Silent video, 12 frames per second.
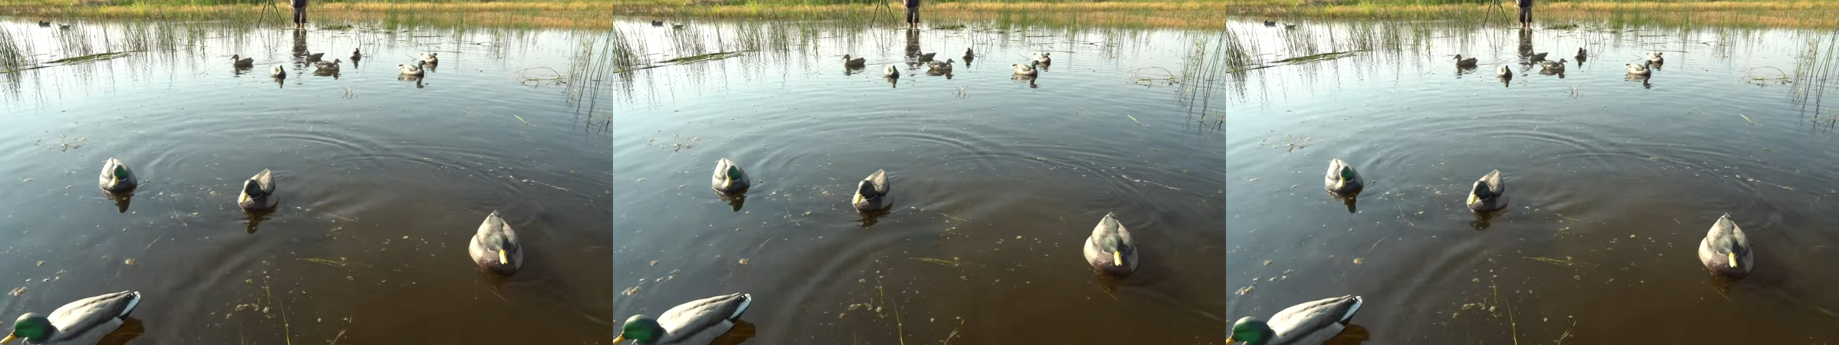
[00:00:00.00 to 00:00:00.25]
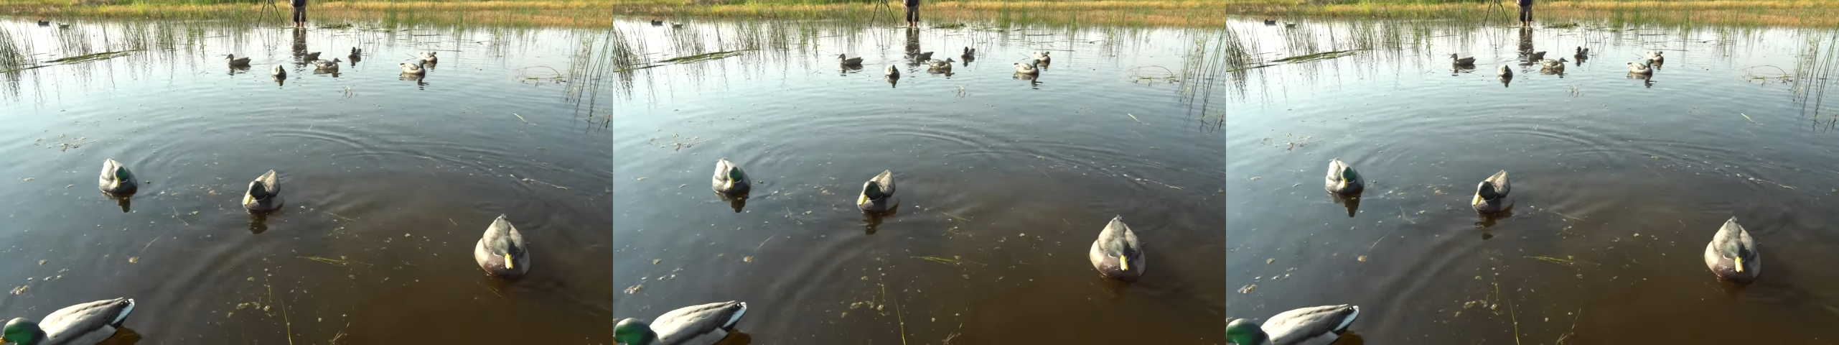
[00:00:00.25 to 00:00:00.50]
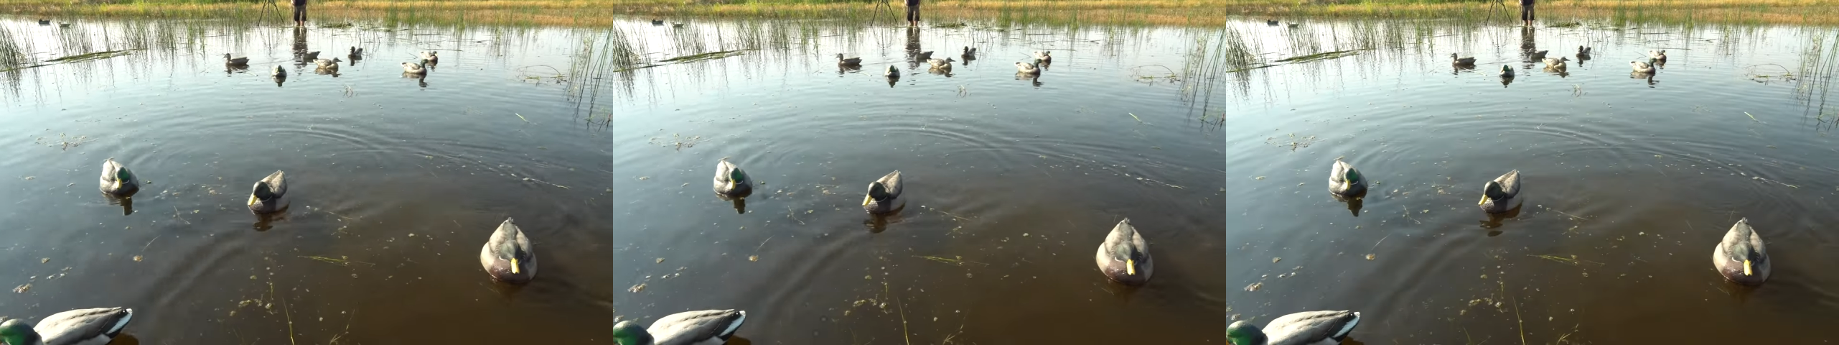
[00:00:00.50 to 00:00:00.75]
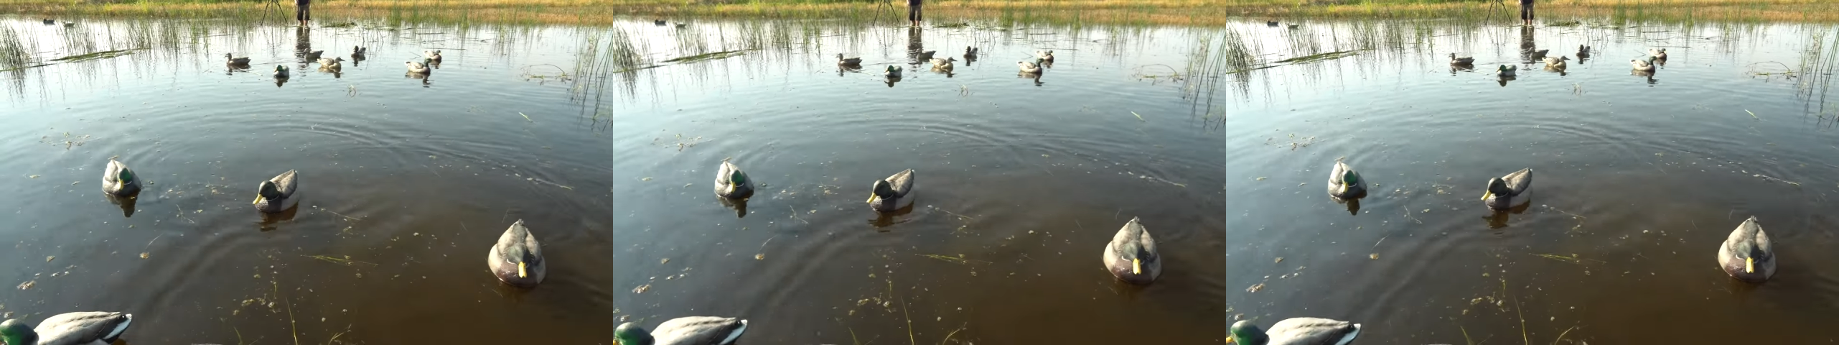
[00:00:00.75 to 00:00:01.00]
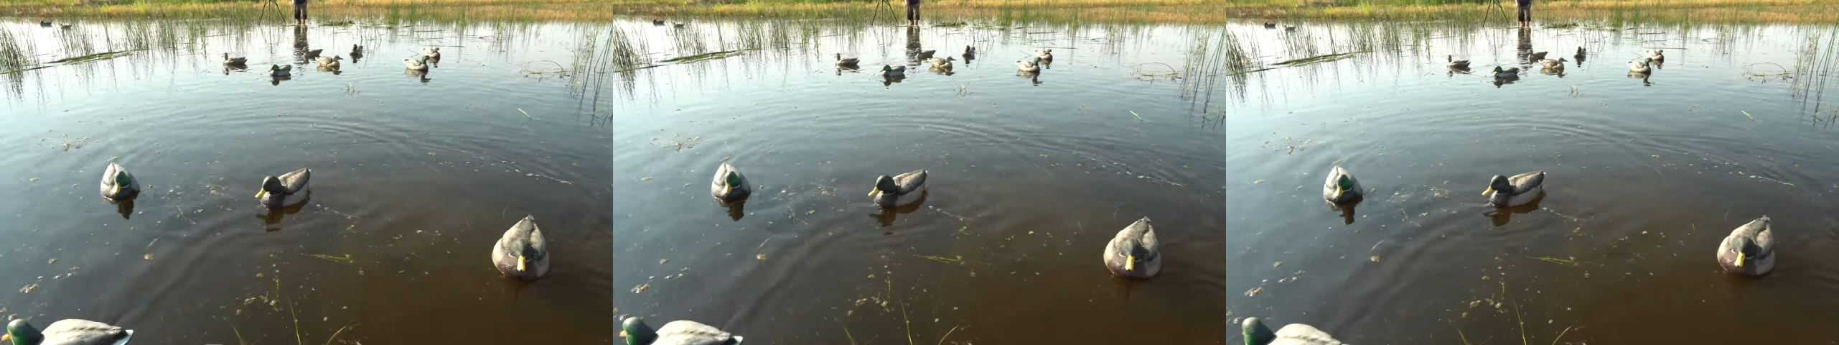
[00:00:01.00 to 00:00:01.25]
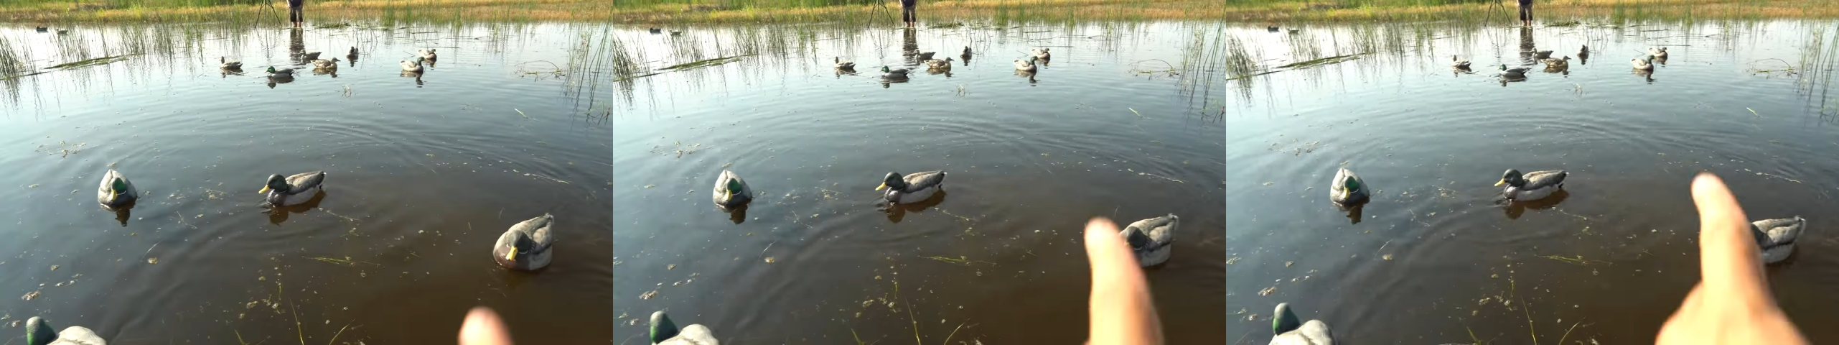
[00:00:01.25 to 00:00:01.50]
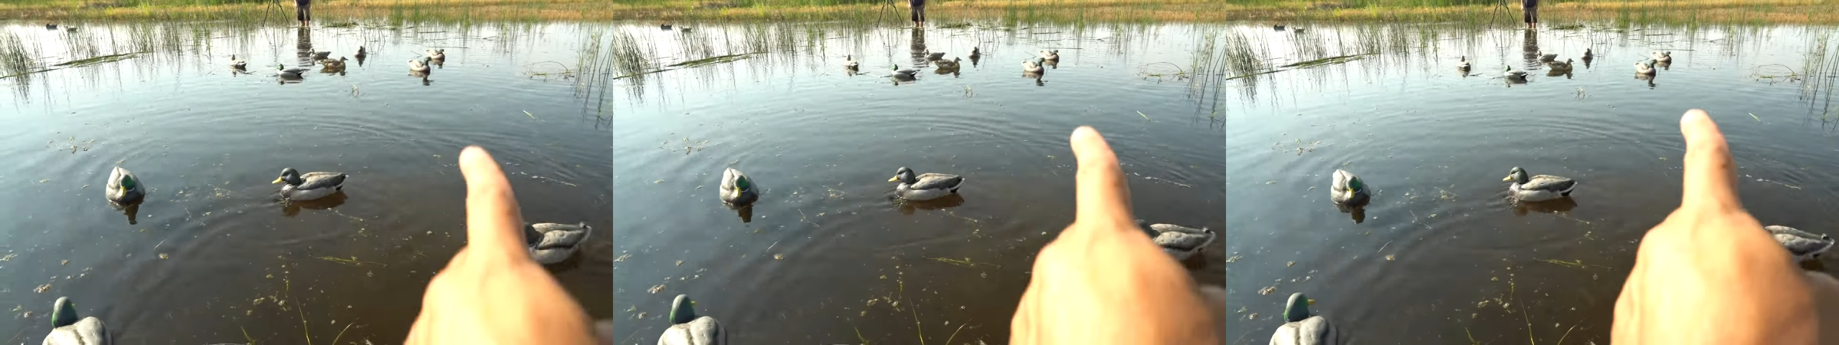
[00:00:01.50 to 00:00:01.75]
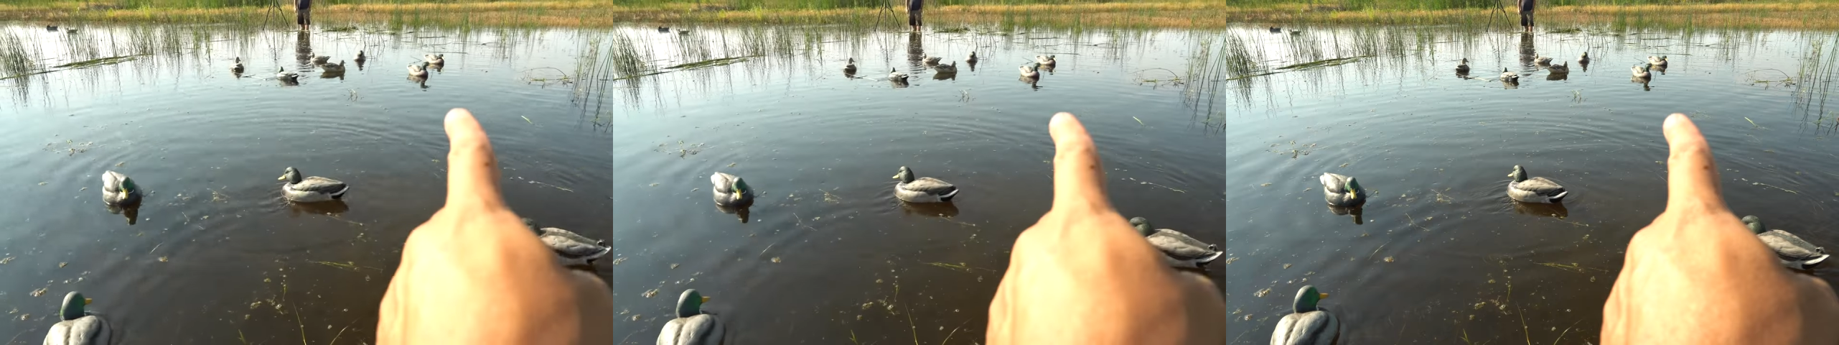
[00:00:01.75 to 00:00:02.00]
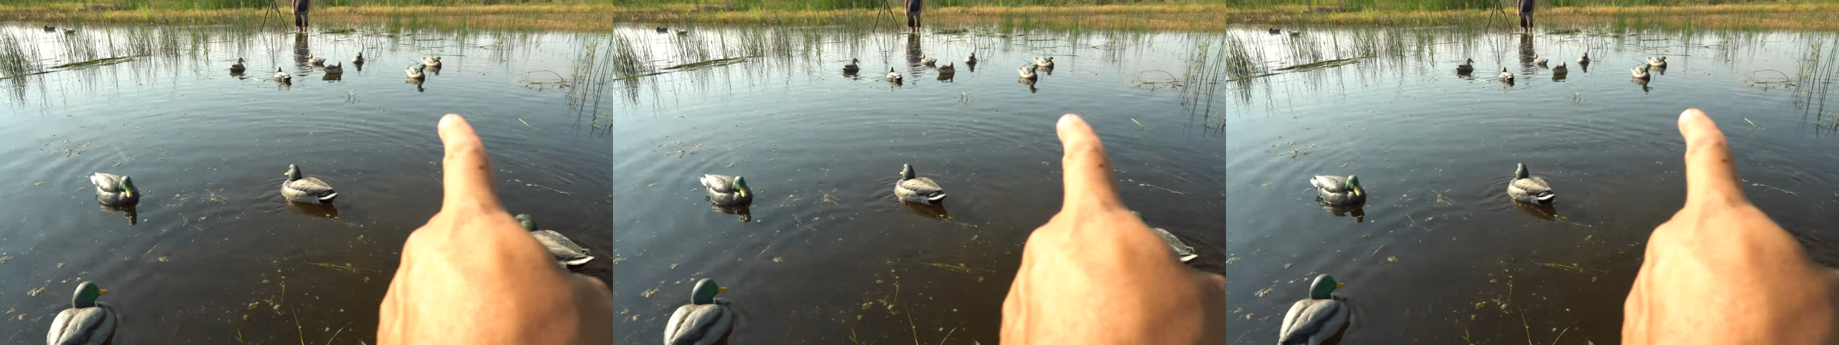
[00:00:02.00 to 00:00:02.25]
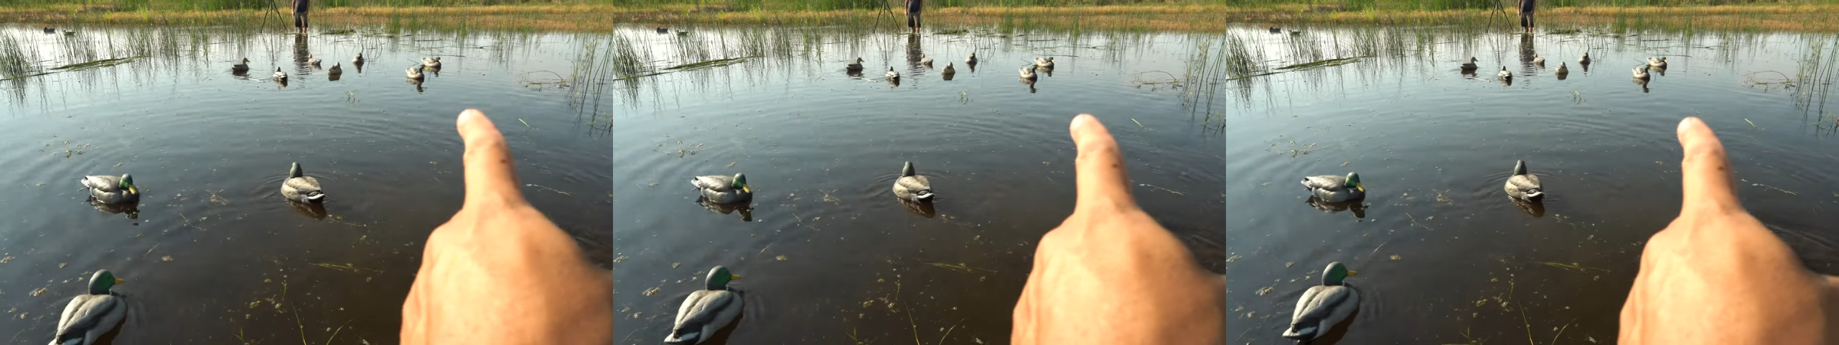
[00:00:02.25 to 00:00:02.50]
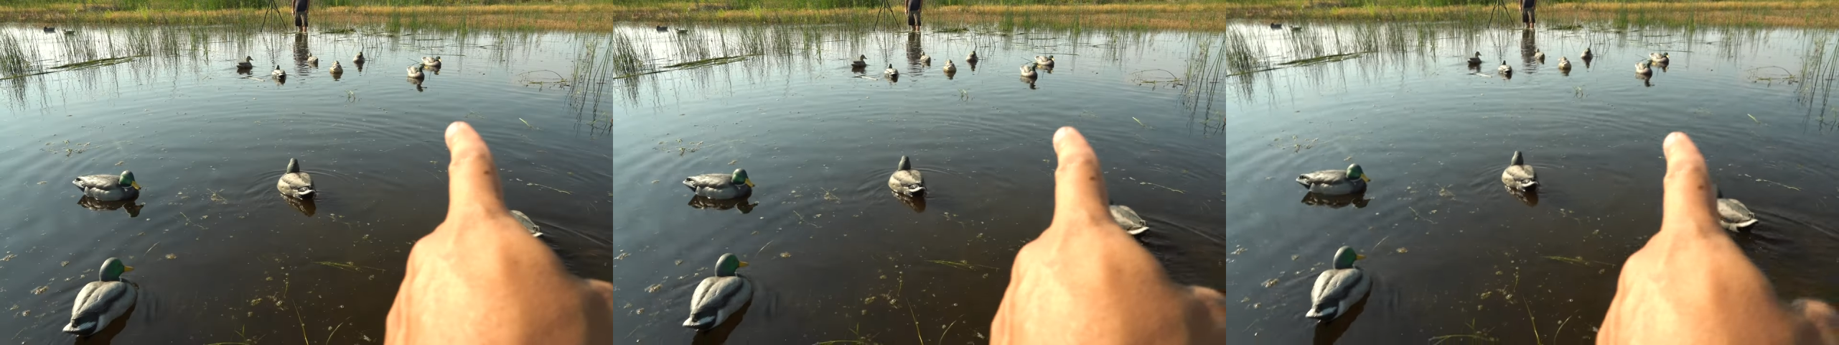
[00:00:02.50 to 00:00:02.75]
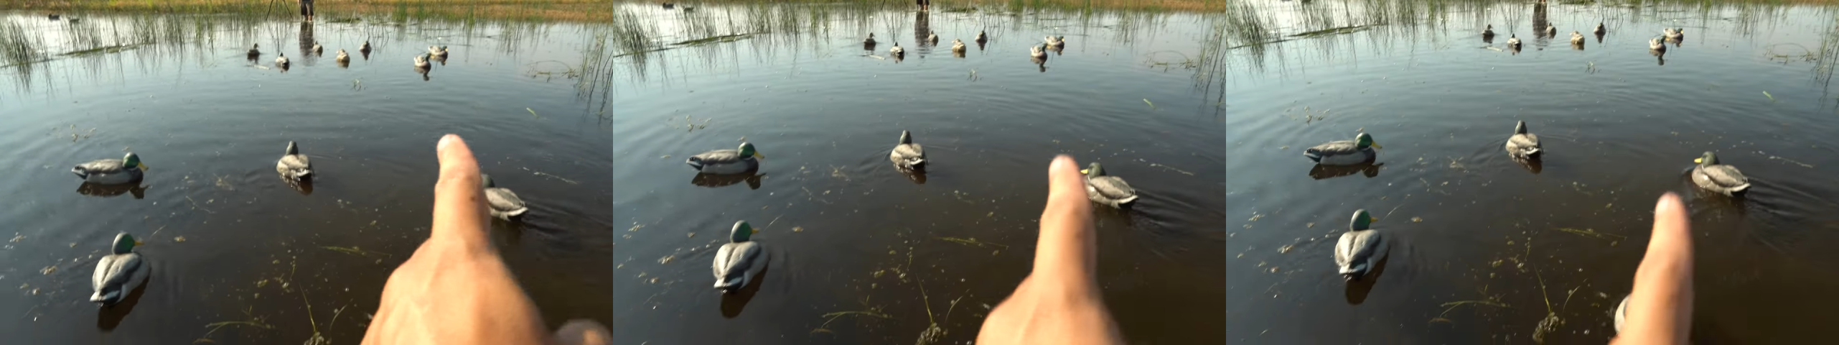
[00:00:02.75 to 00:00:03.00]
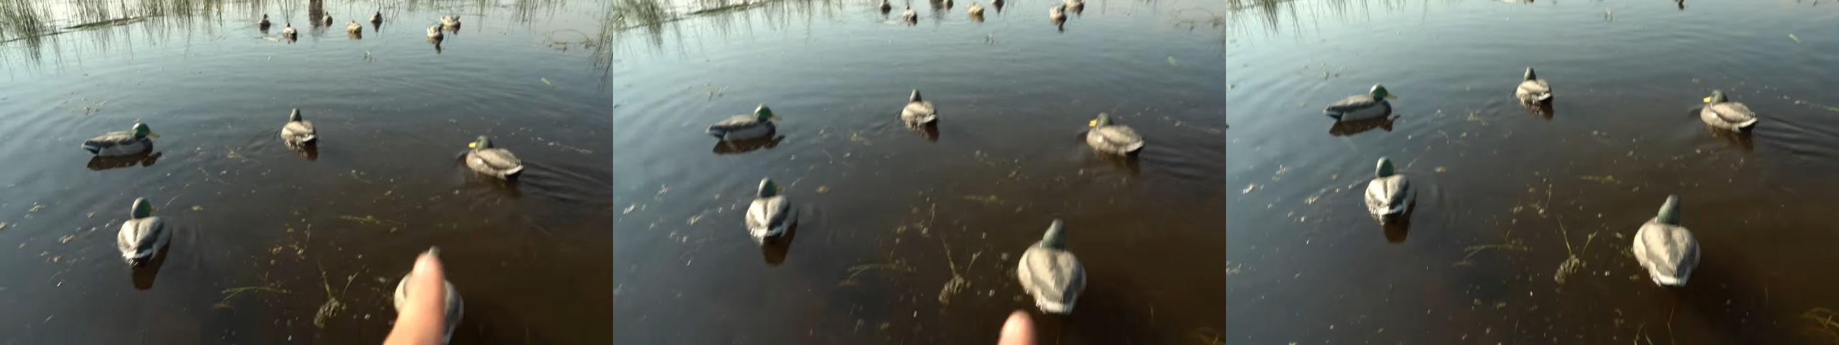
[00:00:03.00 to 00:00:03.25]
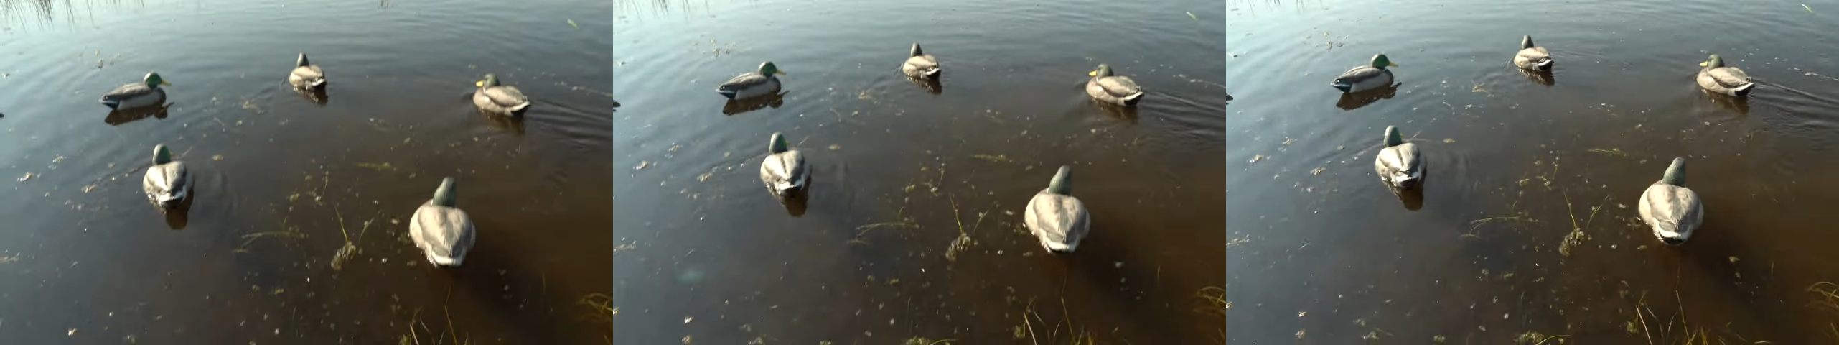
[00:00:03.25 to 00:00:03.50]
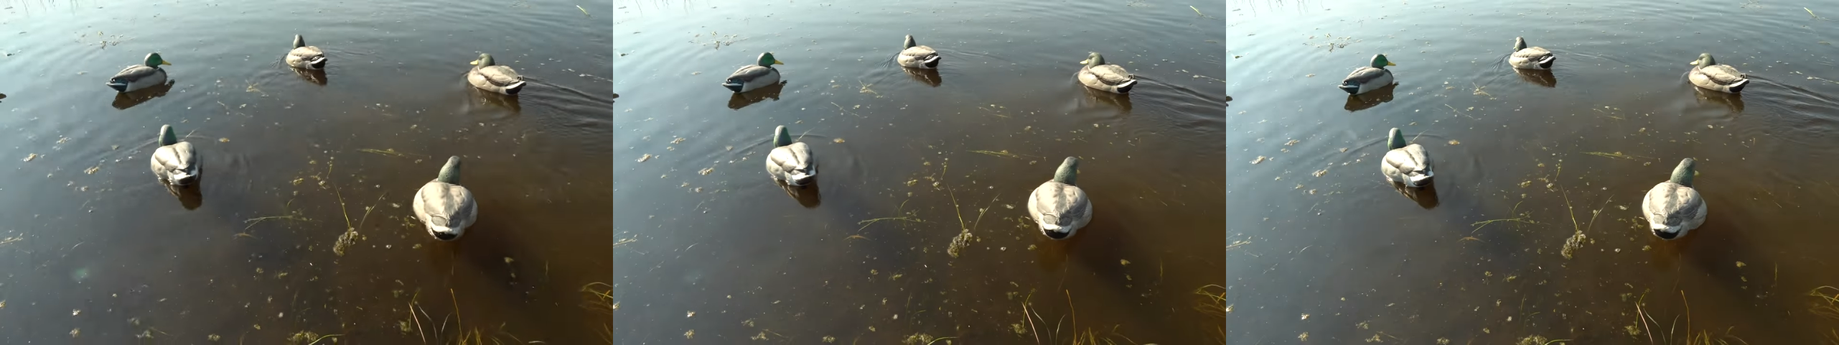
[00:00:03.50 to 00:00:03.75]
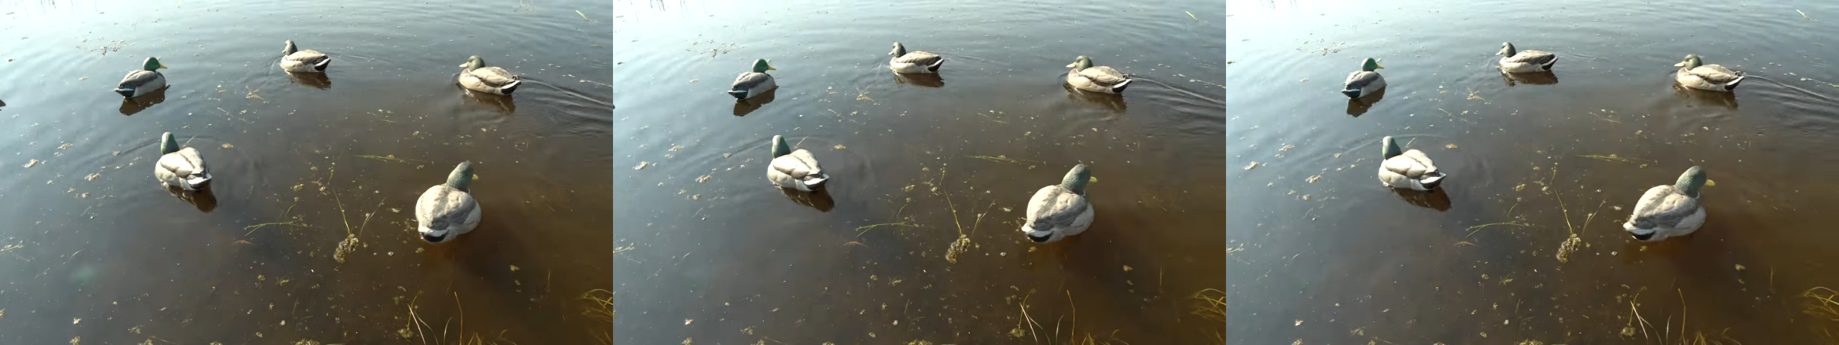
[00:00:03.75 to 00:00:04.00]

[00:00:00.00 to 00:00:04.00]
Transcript: (no speaker visible)